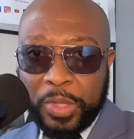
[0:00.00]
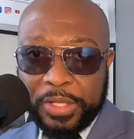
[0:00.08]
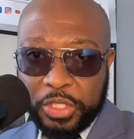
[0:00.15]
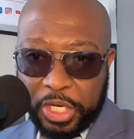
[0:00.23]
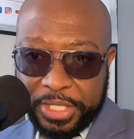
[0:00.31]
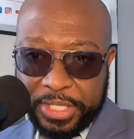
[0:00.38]

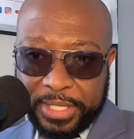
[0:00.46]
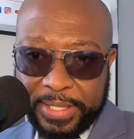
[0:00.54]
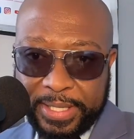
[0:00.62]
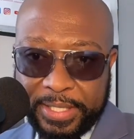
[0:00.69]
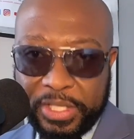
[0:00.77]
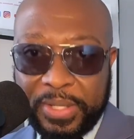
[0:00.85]
touching
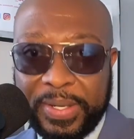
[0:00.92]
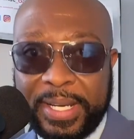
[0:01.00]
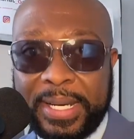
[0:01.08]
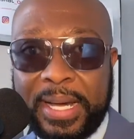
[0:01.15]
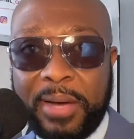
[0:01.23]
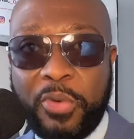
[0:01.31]
on the
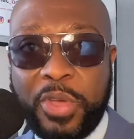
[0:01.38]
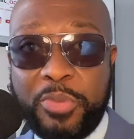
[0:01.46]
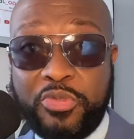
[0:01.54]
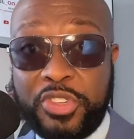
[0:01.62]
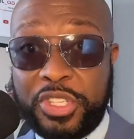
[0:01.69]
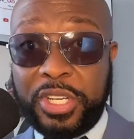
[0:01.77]
screen. We
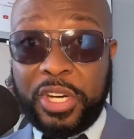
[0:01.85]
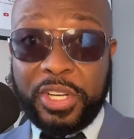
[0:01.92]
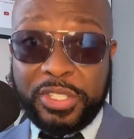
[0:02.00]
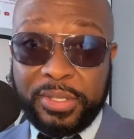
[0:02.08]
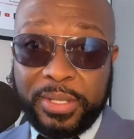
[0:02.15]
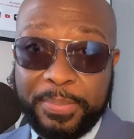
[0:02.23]
appreciate
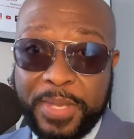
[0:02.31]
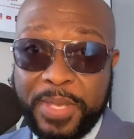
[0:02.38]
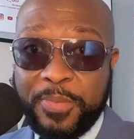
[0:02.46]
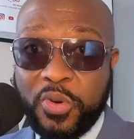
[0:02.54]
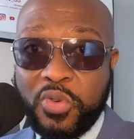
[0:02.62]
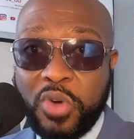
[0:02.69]
also the
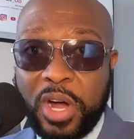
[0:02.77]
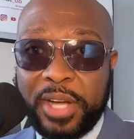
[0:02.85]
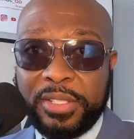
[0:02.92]
people who are